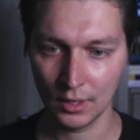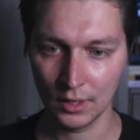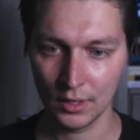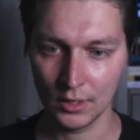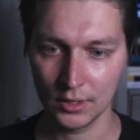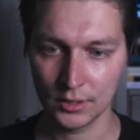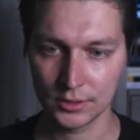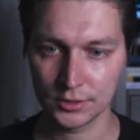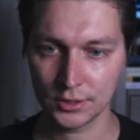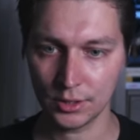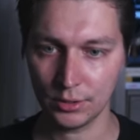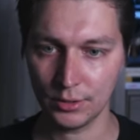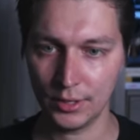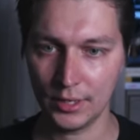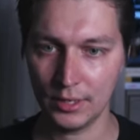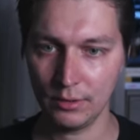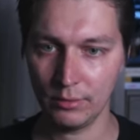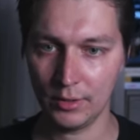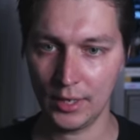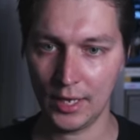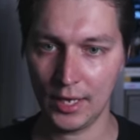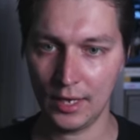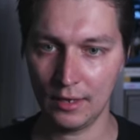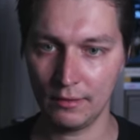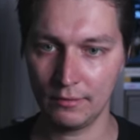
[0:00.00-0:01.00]
So here
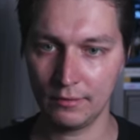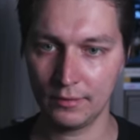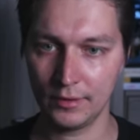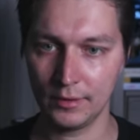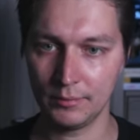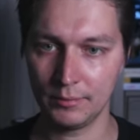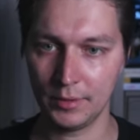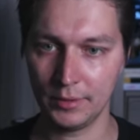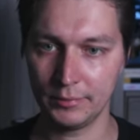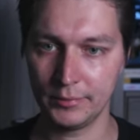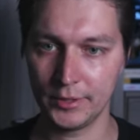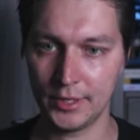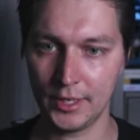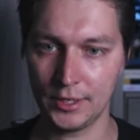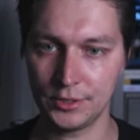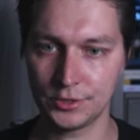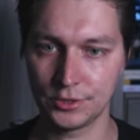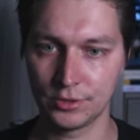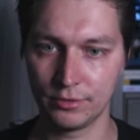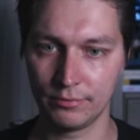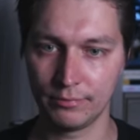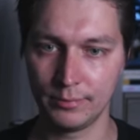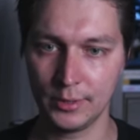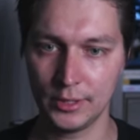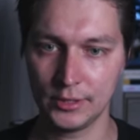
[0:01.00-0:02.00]
we have
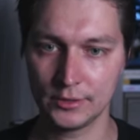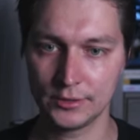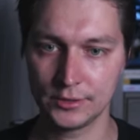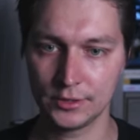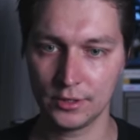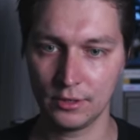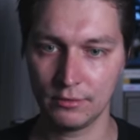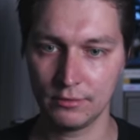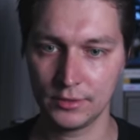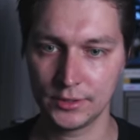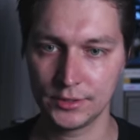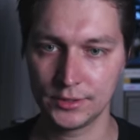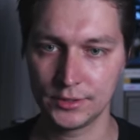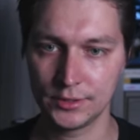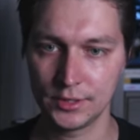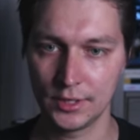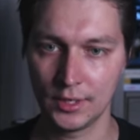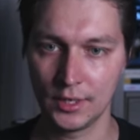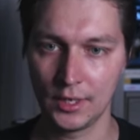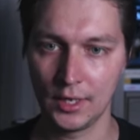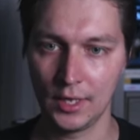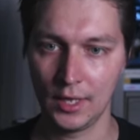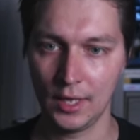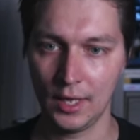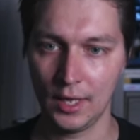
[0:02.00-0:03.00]
implementation of build service
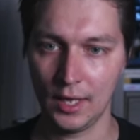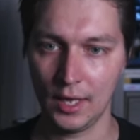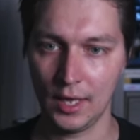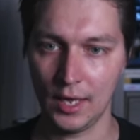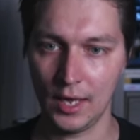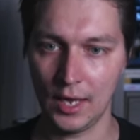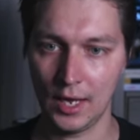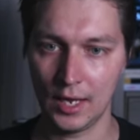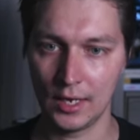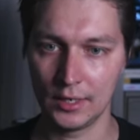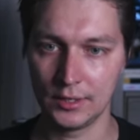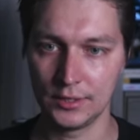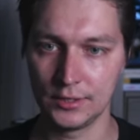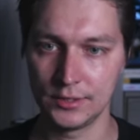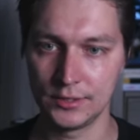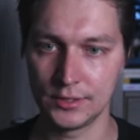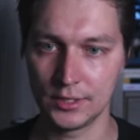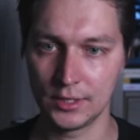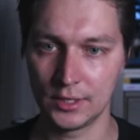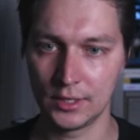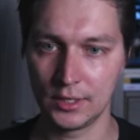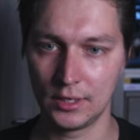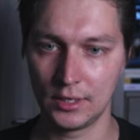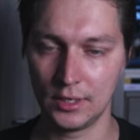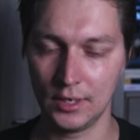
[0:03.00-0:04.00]
and
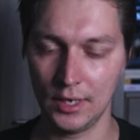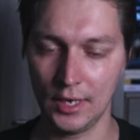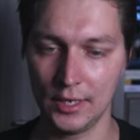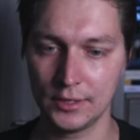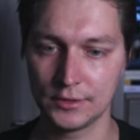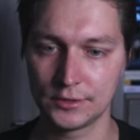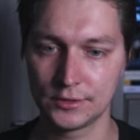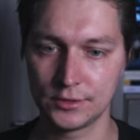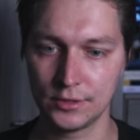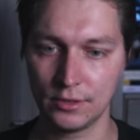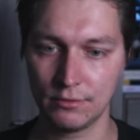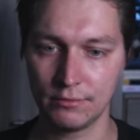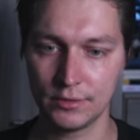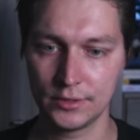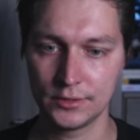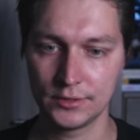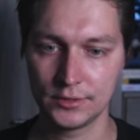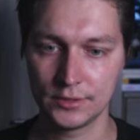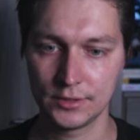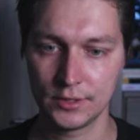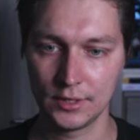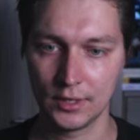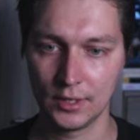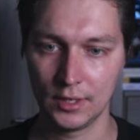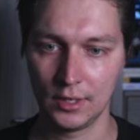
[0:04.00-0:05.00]
add service.